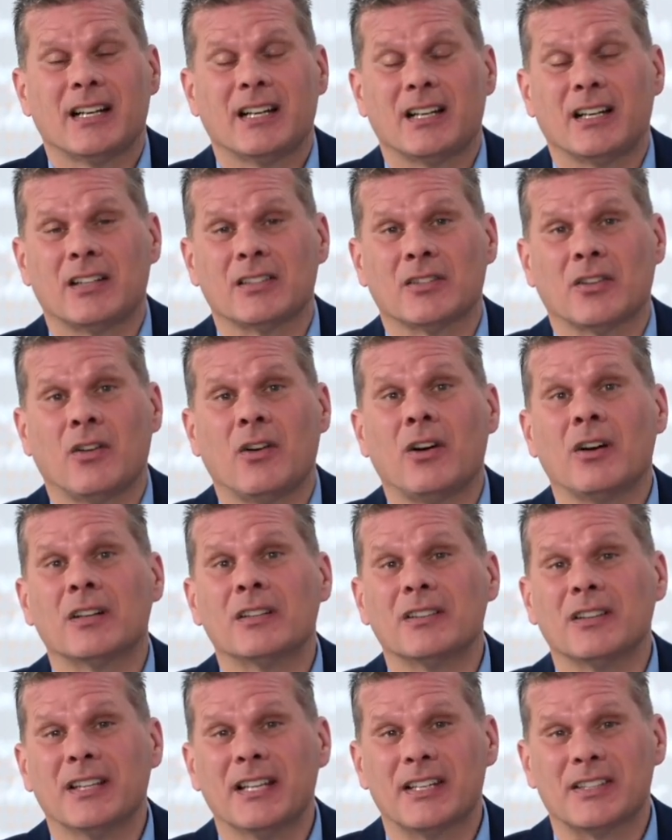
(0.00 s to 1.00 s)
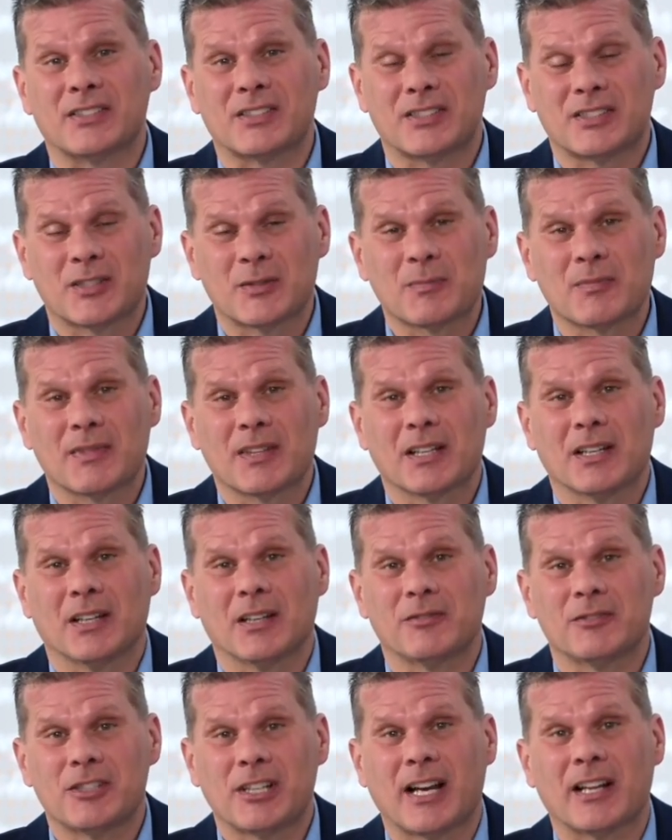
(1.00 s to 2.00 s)
a long list
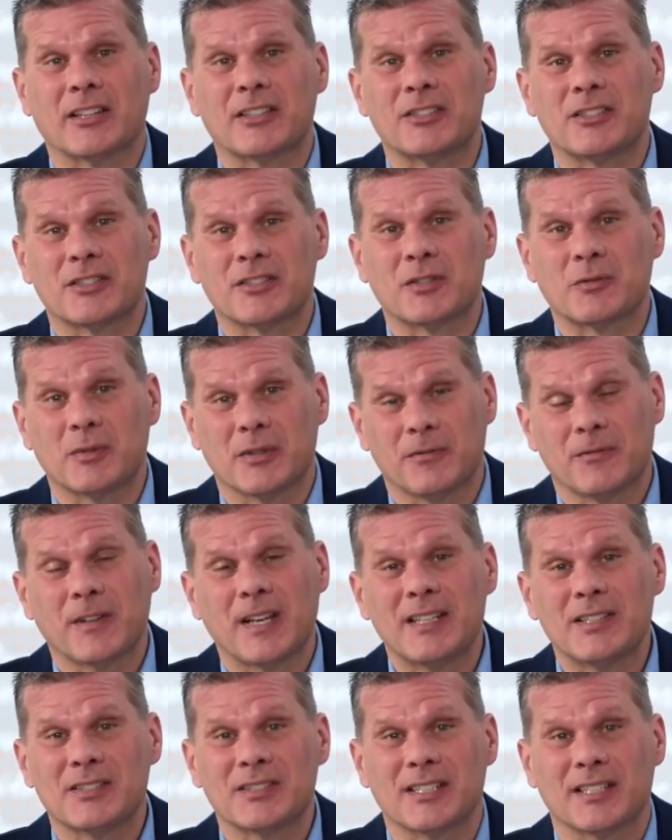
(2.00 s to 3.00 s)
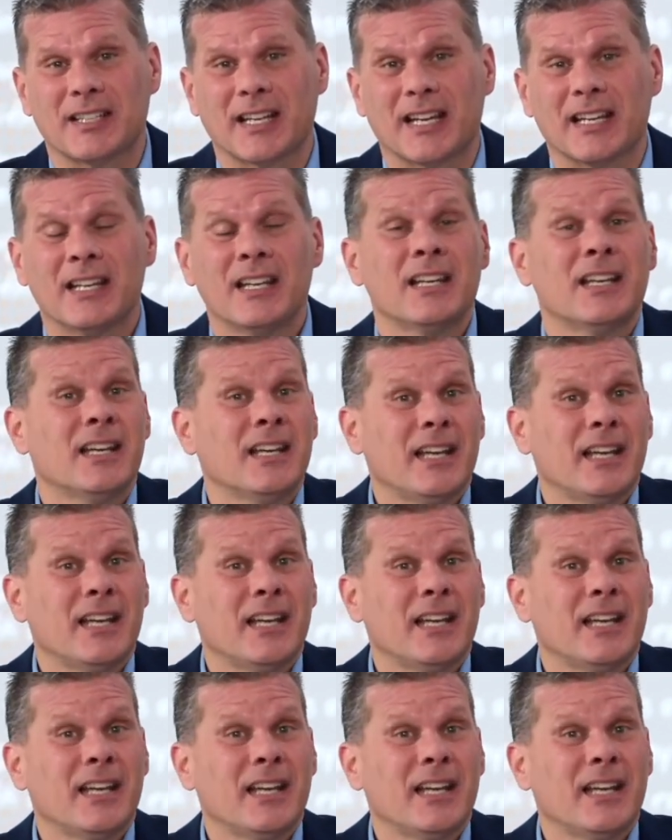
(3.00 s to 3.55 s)
of challenges that we face today.